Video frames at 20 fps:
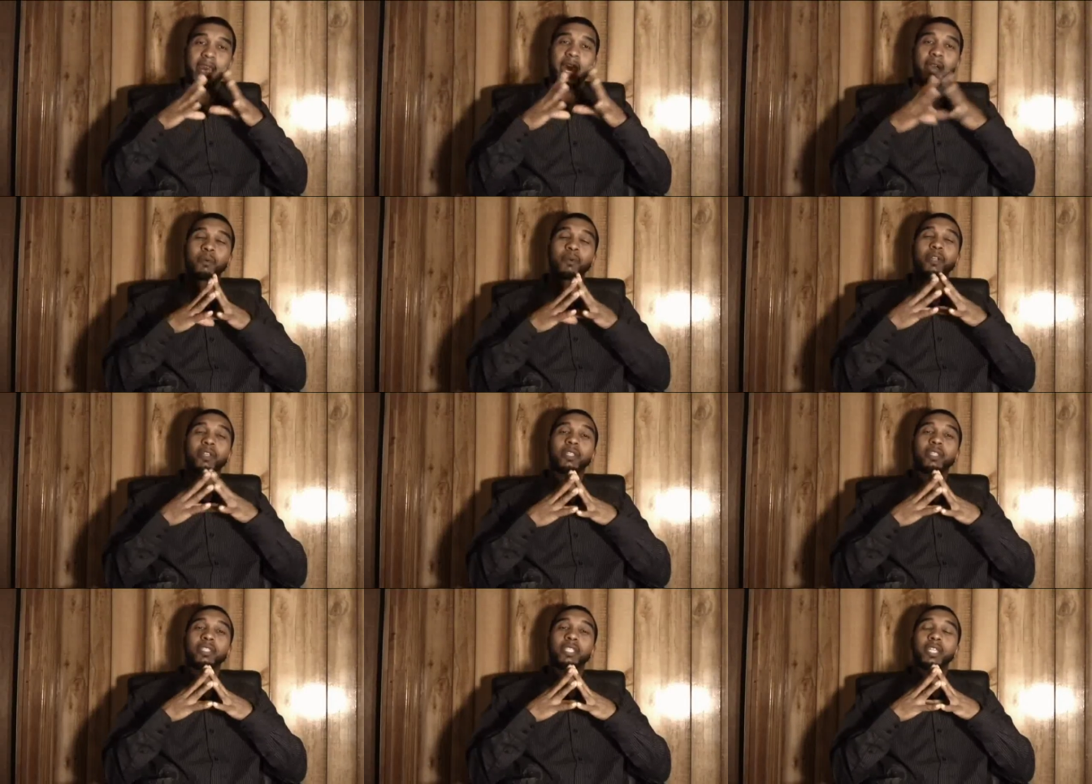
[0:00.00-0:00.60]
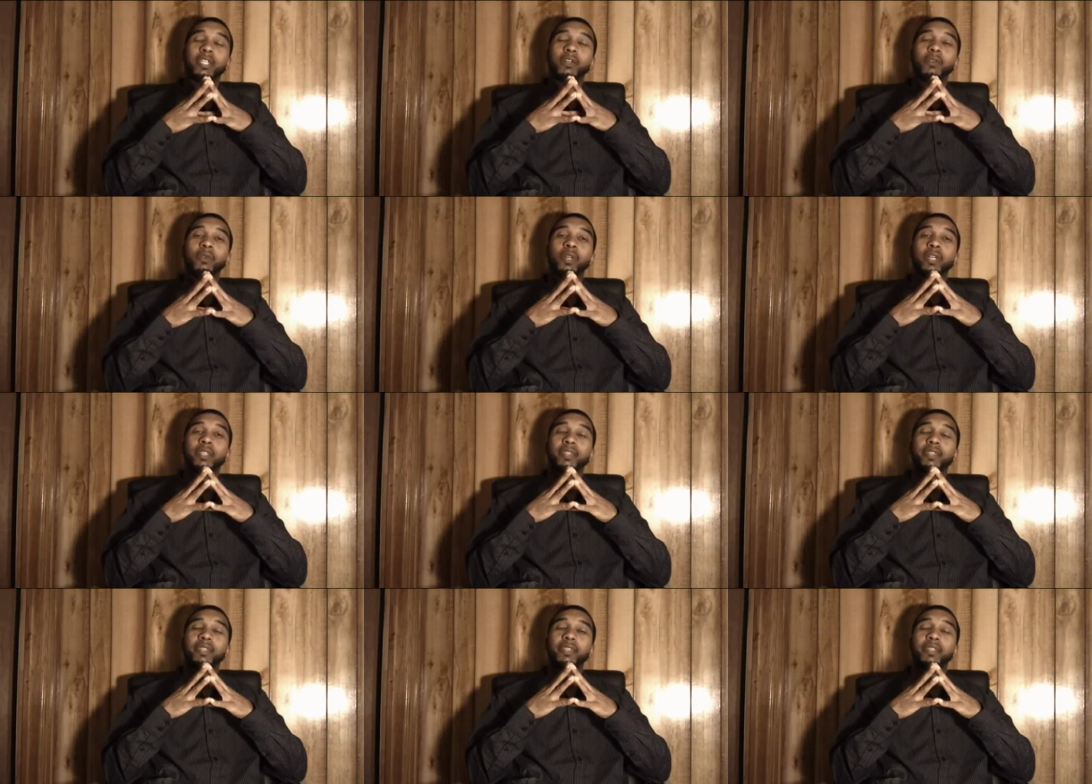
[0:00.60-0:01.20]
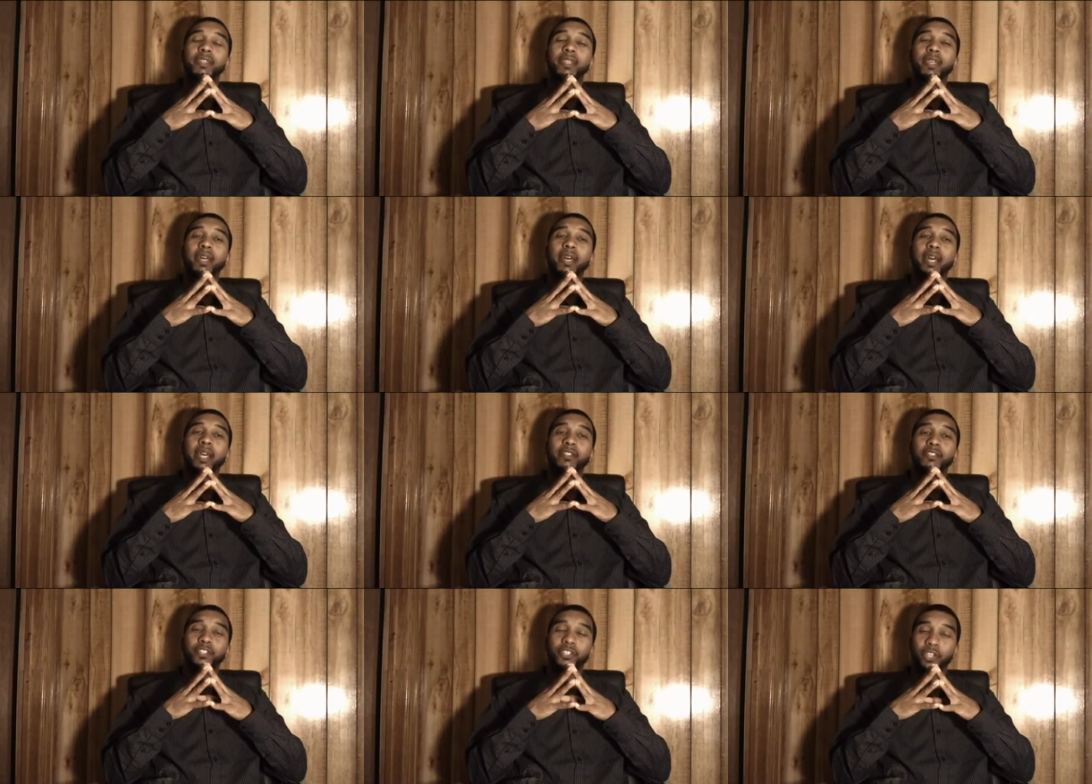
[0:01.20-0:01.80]
Now we're going to deal with
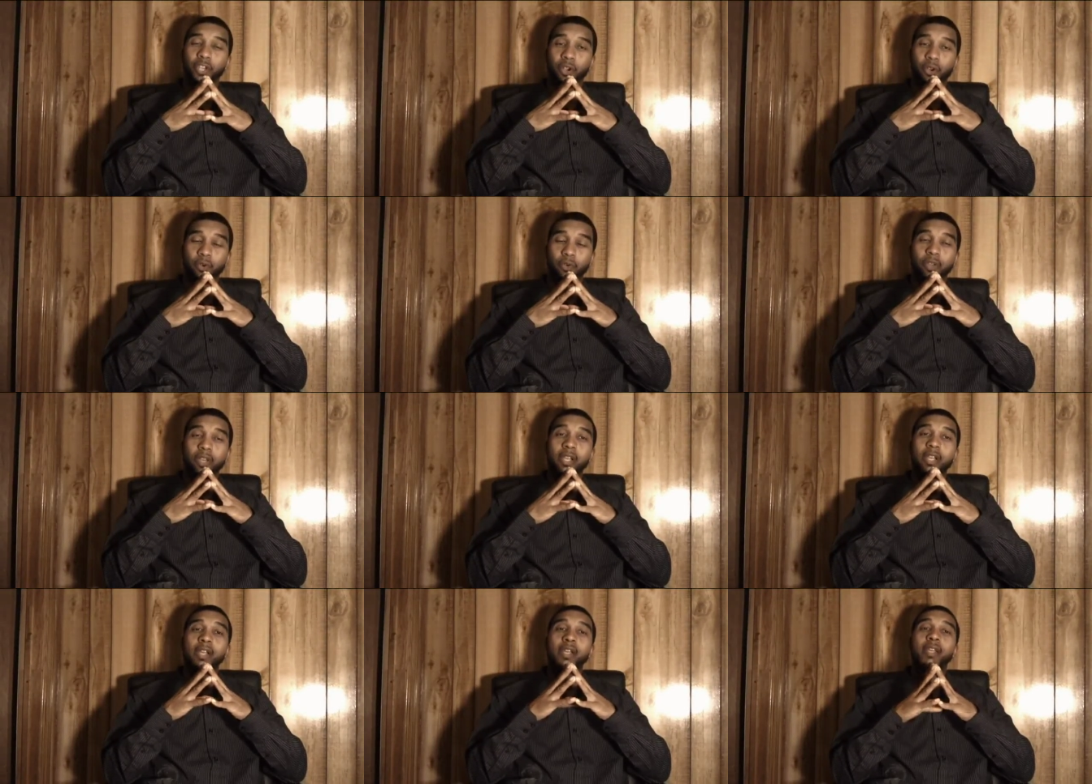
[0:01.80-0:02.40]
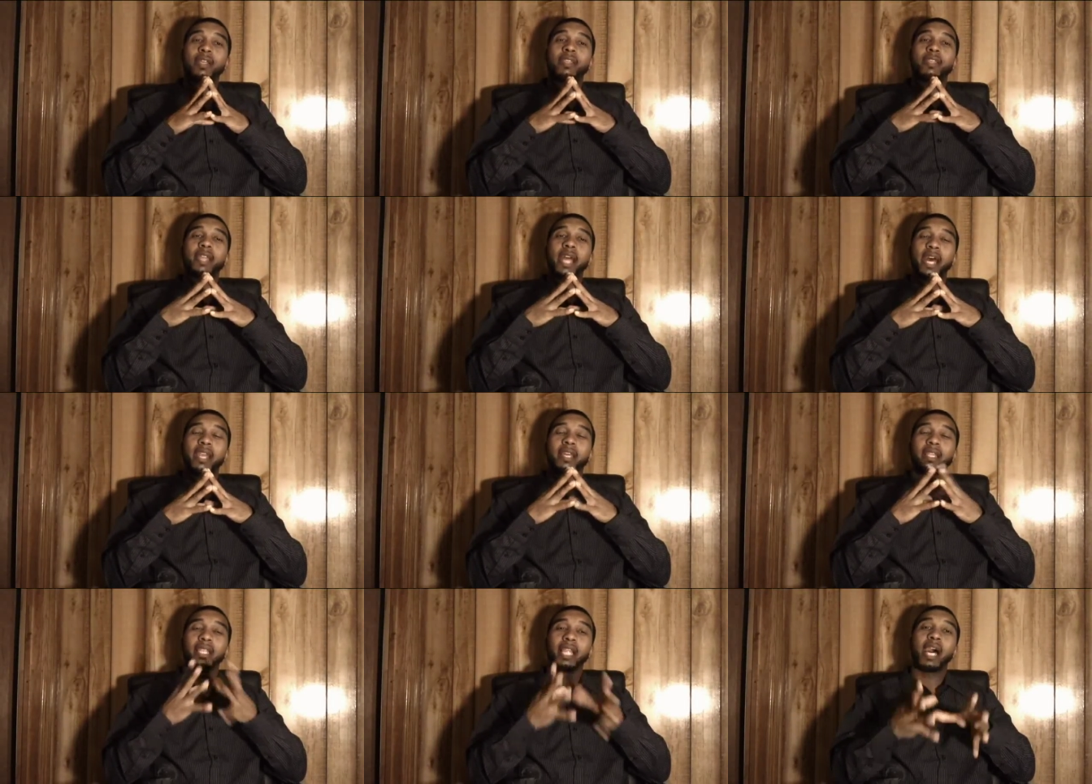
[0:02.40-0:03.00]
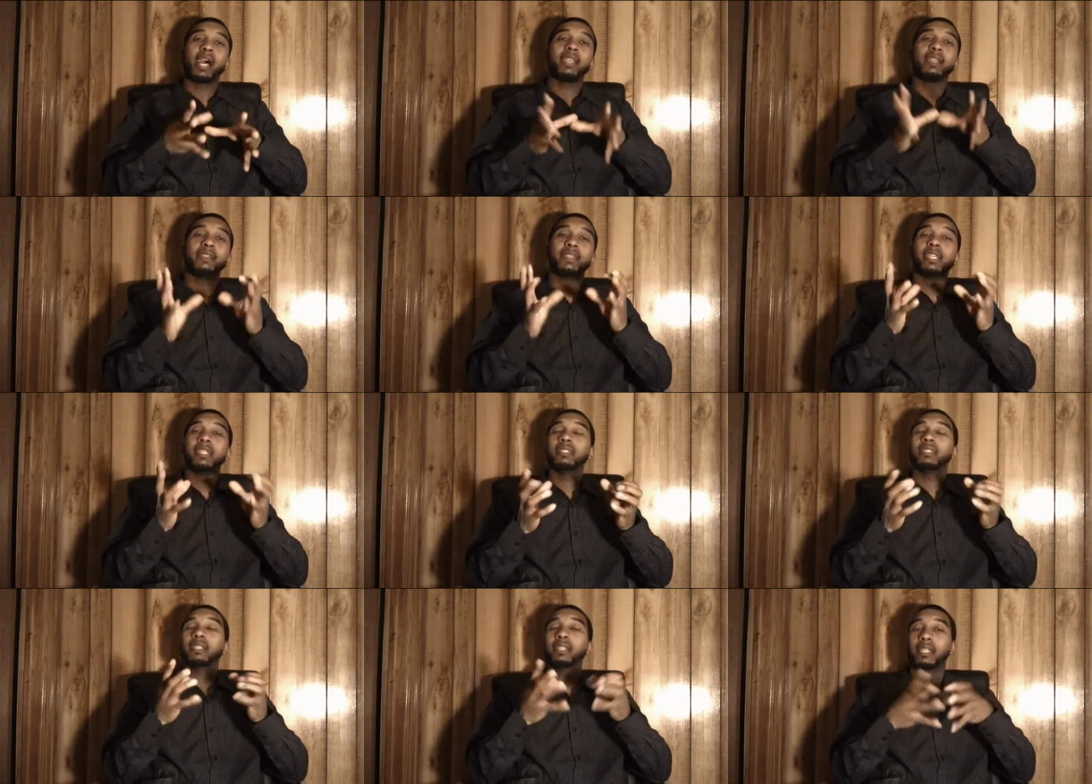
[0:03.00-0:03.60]
and show that a lot of
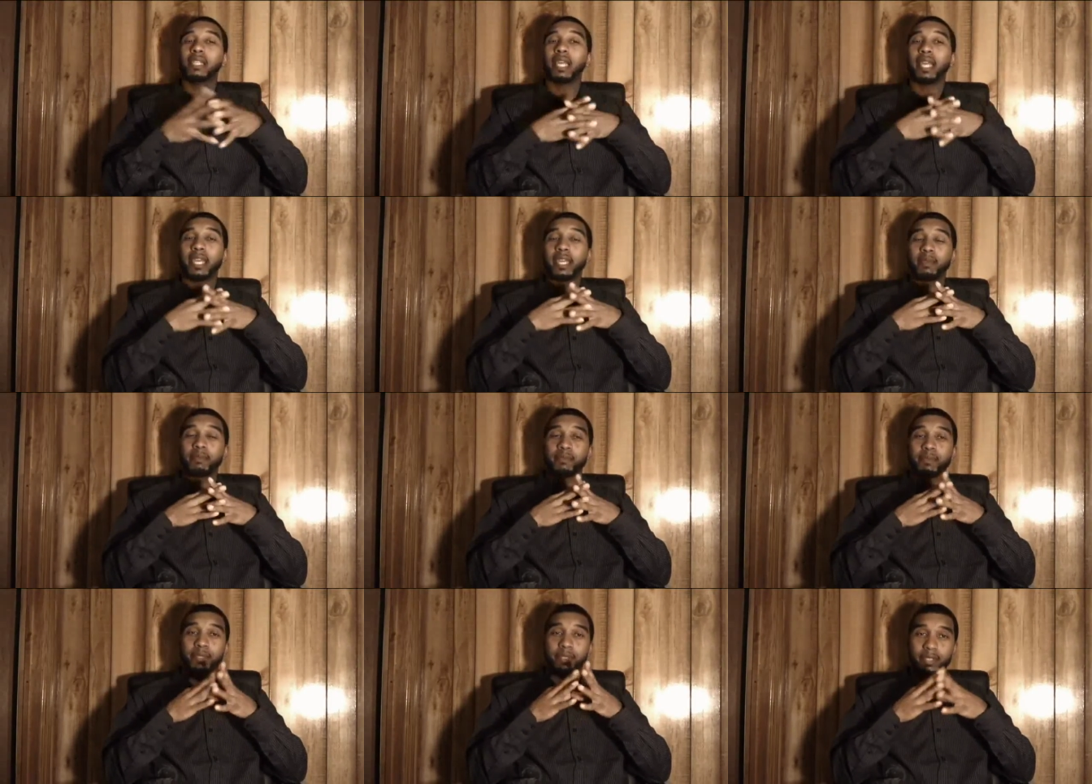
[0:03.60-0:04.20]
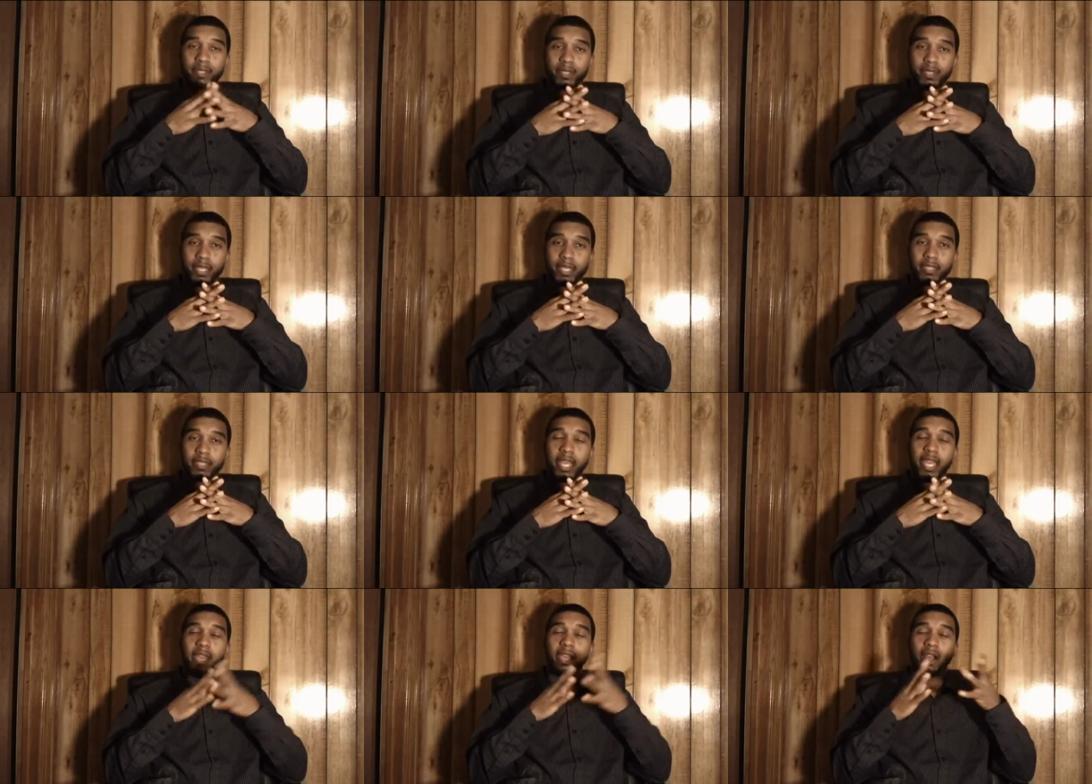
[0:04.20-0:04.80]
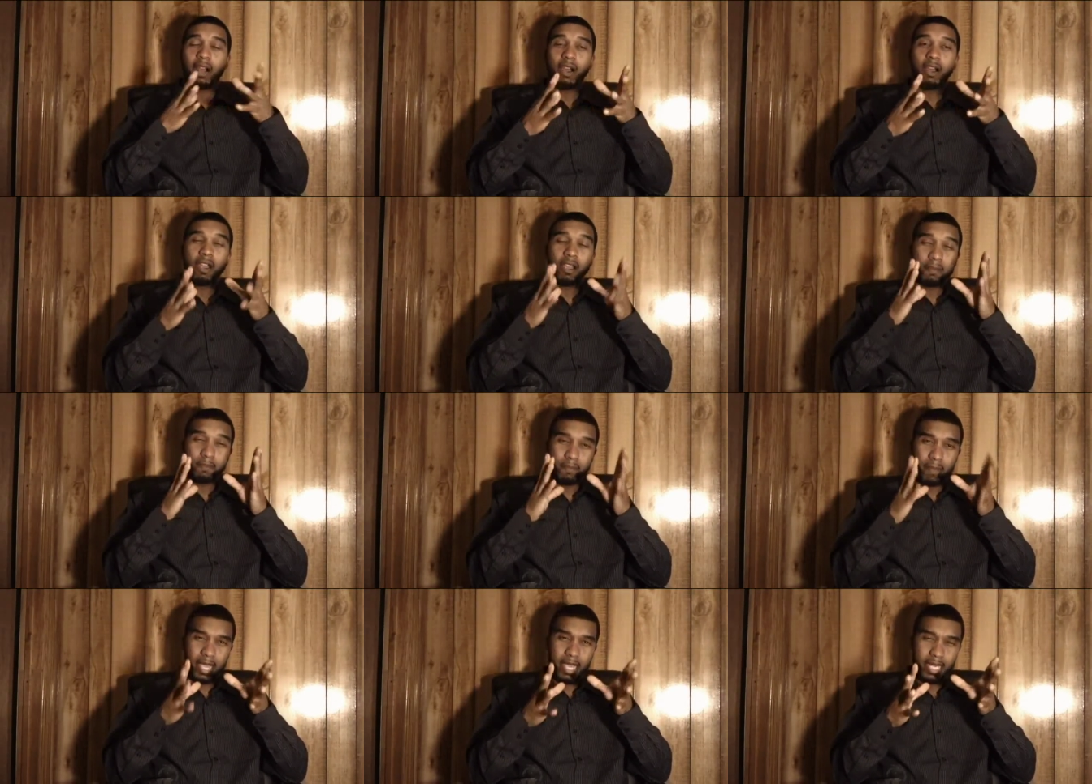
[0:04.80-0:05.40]
these claims that they
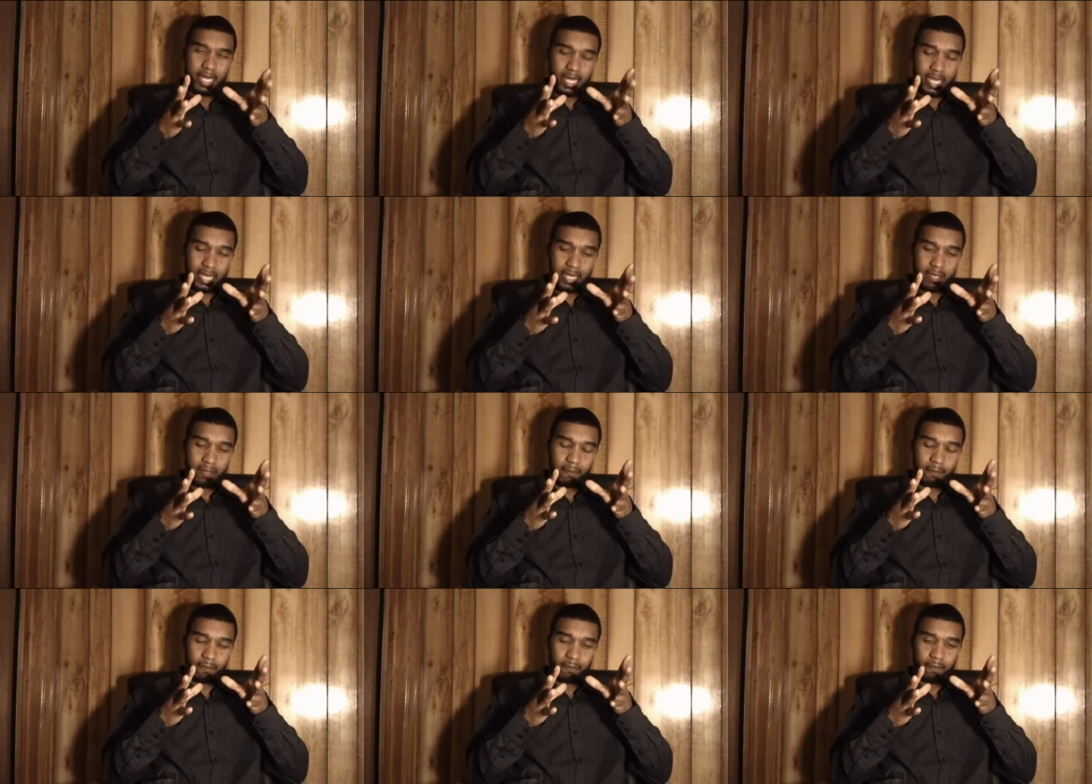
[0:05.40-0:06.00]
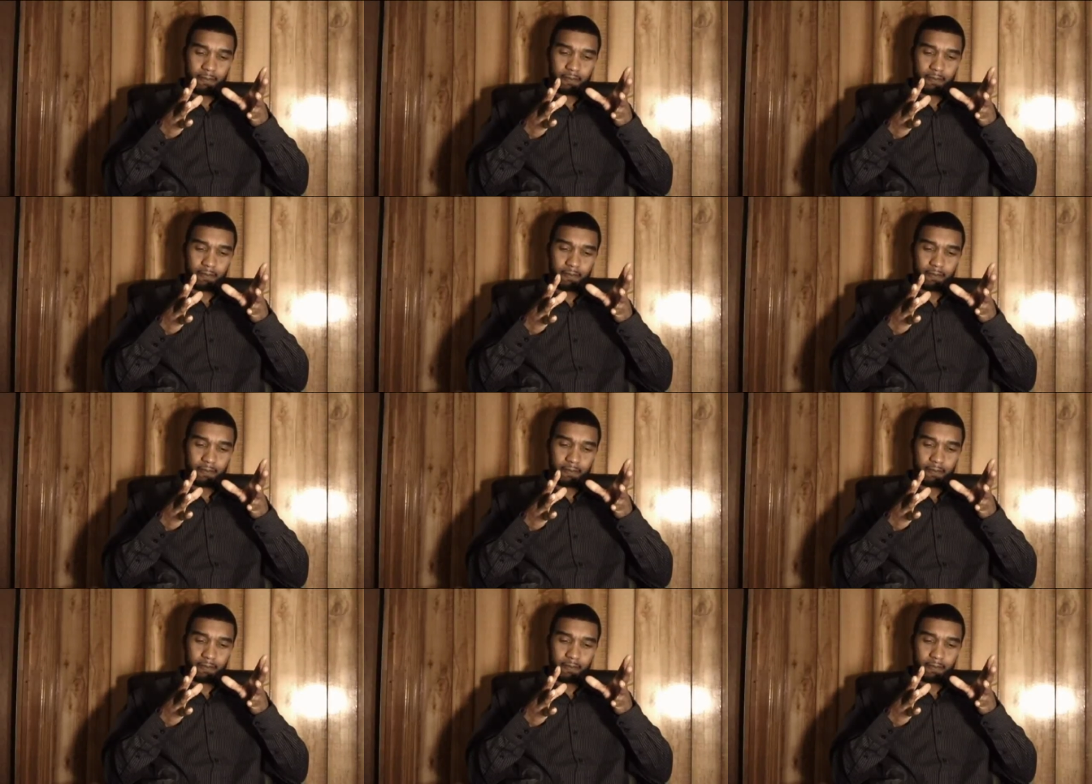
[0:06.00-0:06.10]
are making